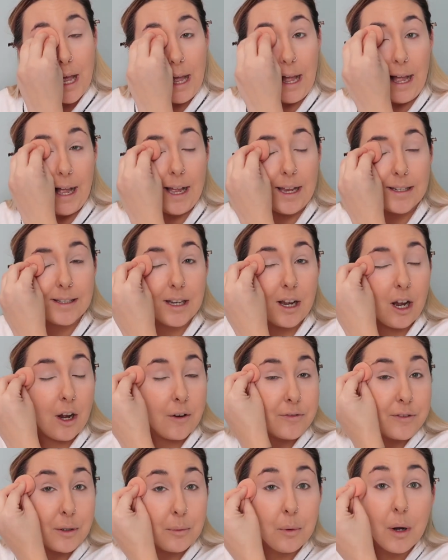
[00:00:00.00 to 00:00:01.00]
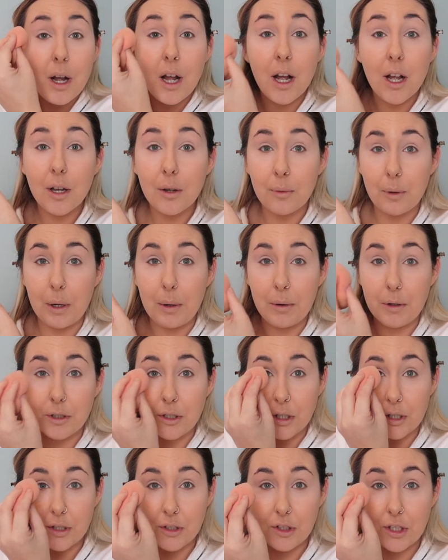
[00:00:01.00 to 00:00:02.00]
and after work we would
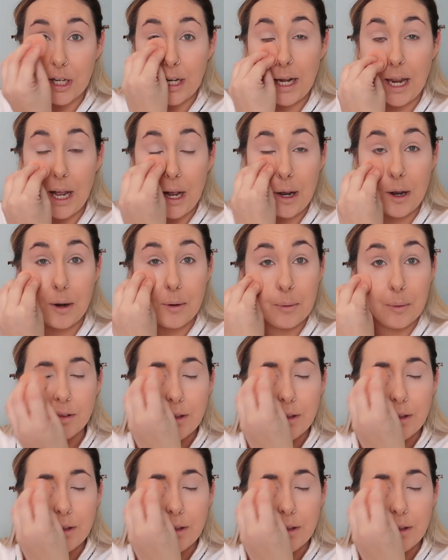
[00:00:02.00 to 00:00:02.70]
just chill out.